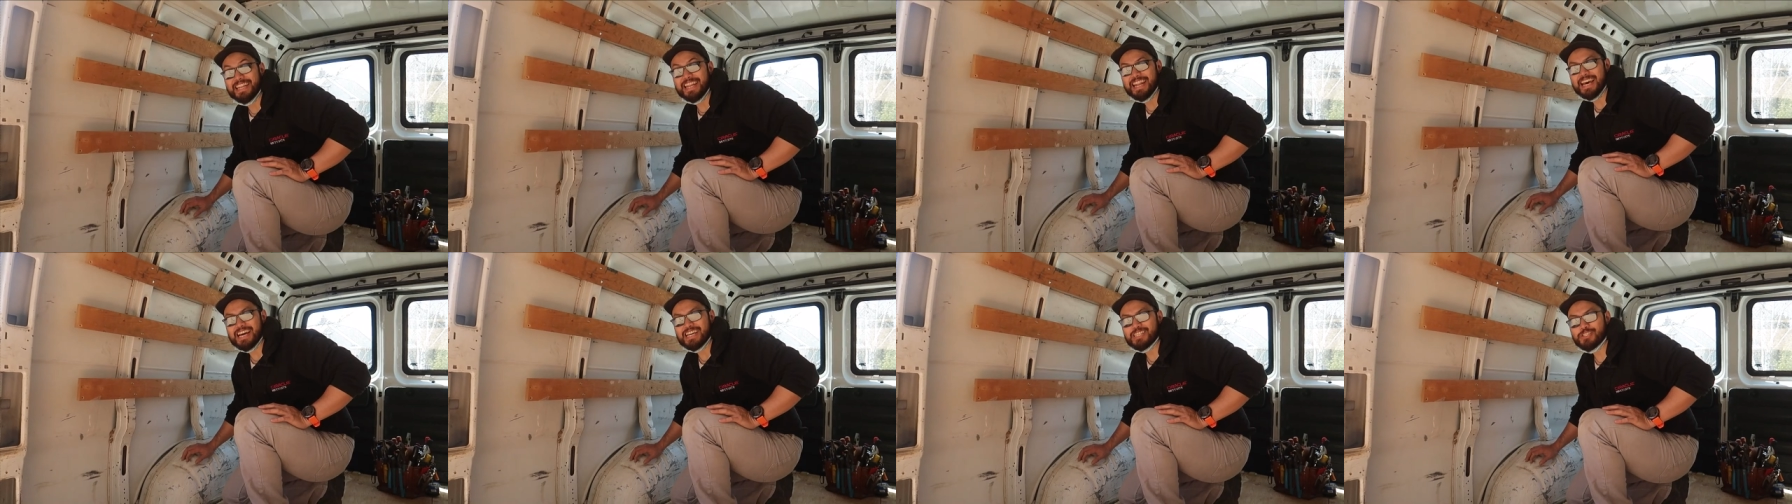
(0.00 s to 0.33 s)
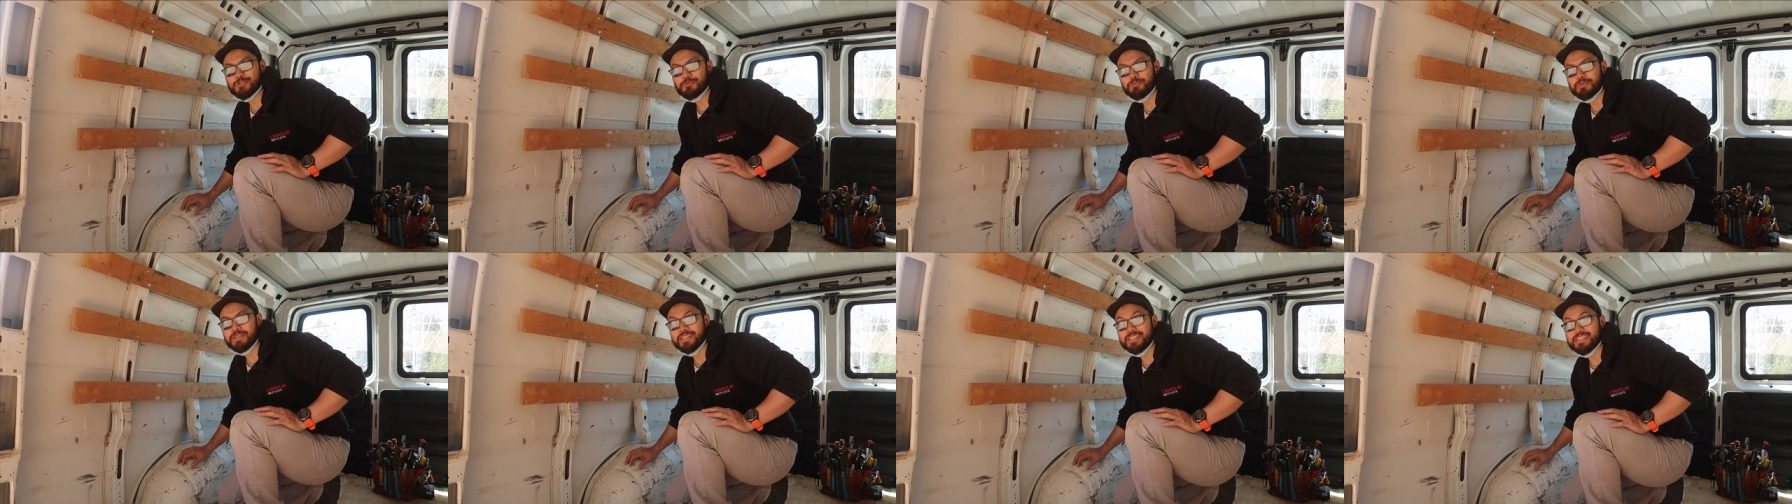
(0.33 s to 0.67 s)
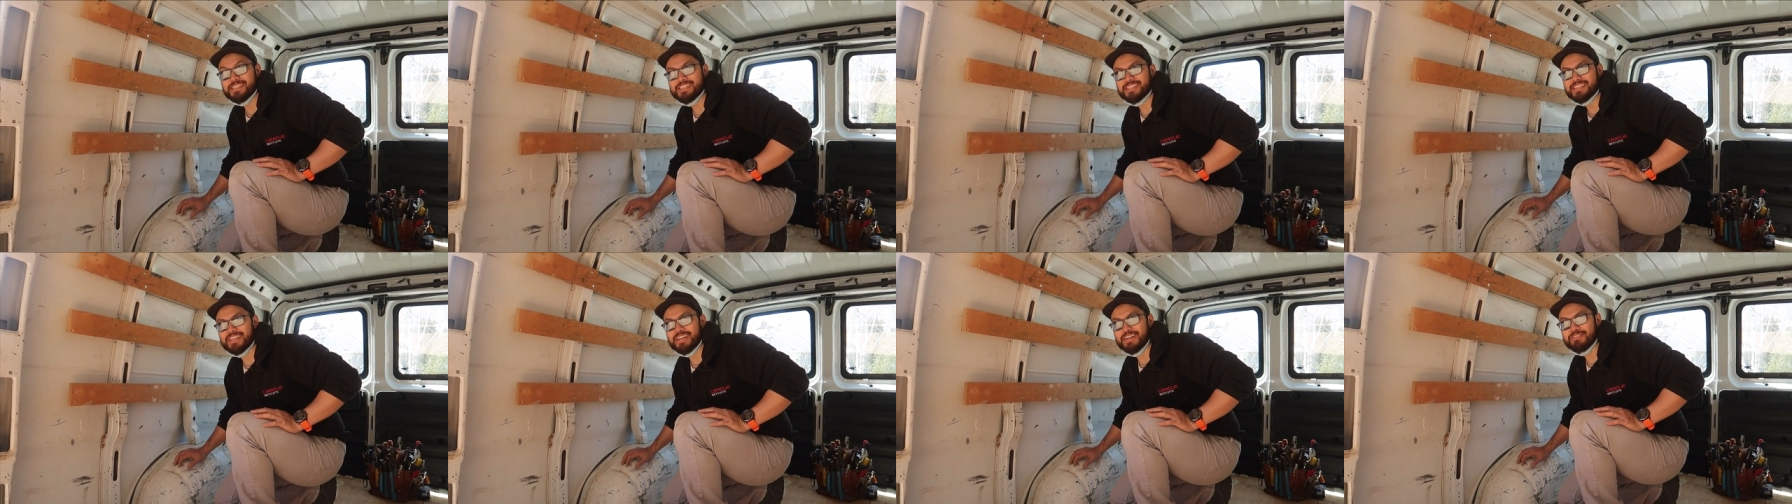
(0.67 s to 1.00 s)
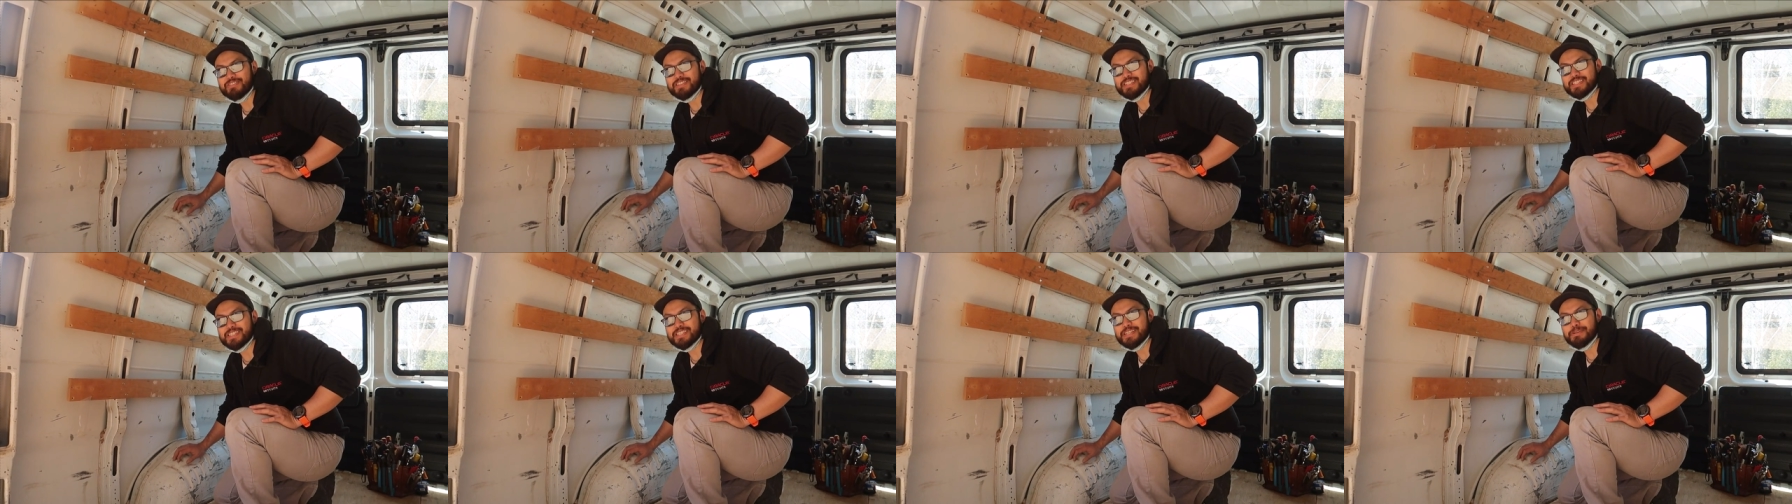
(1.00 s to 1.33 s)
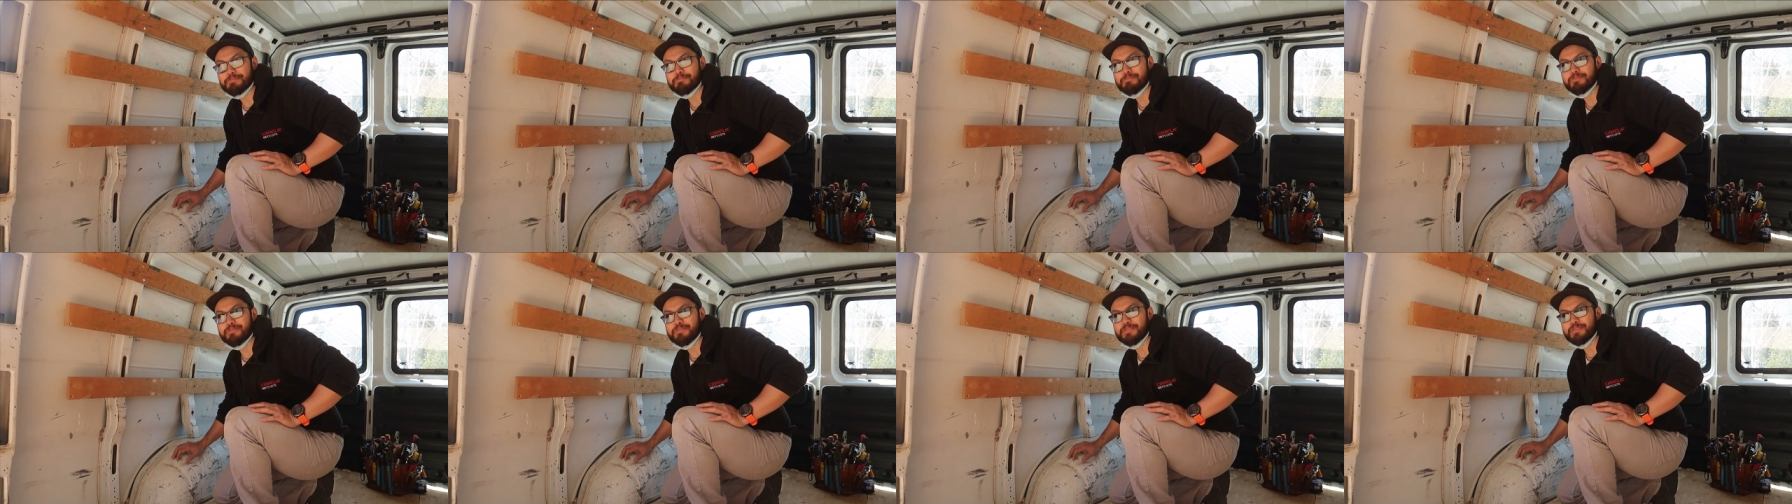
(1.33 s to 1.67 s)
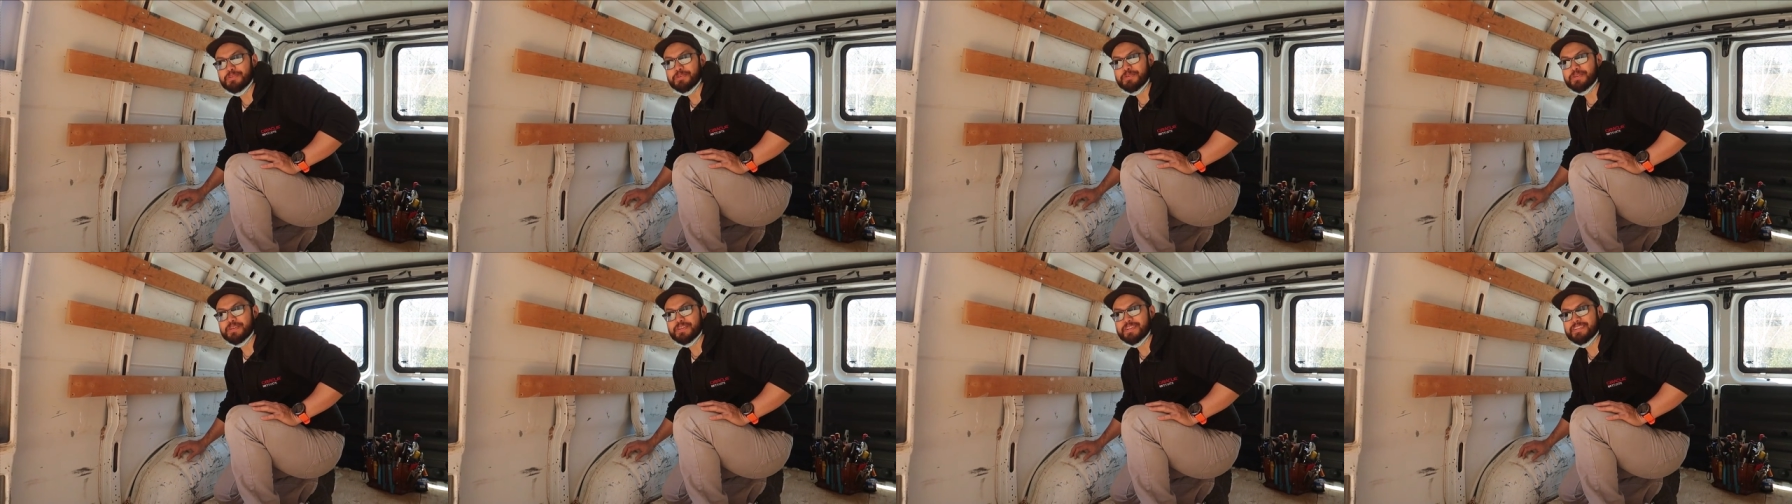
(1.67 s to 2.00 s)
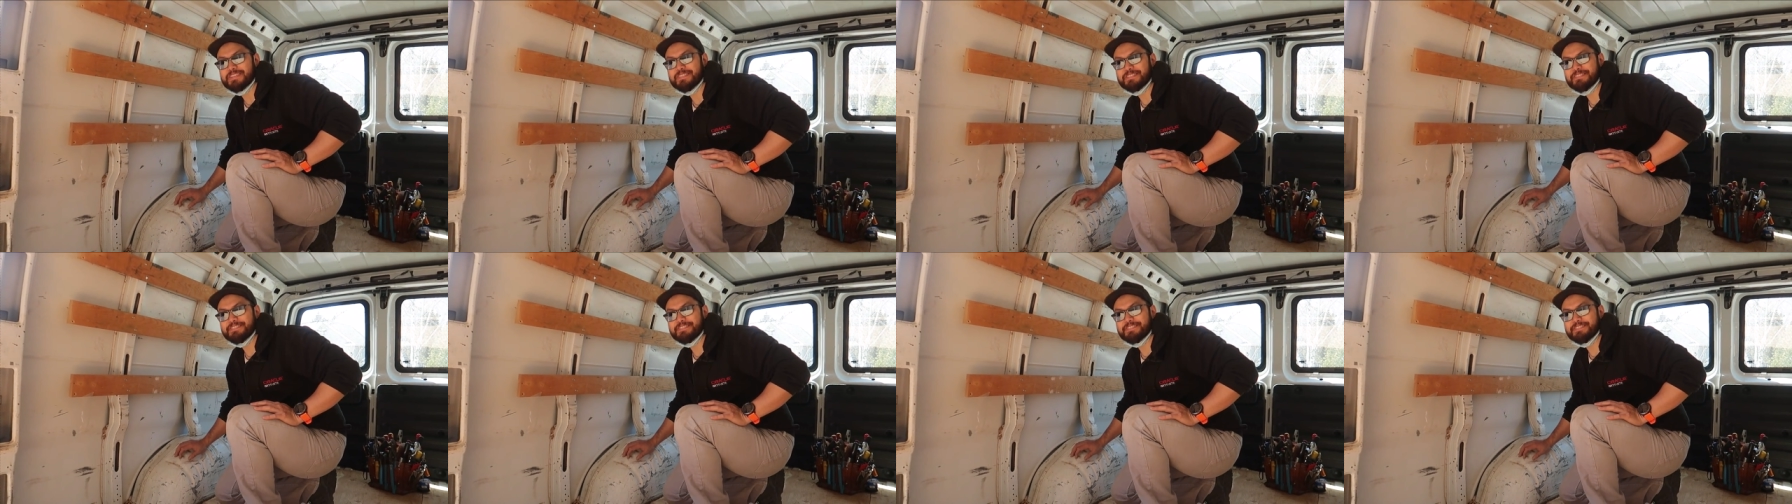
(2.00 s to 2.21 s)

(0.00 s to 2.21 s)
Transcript: last piece of the subfloor.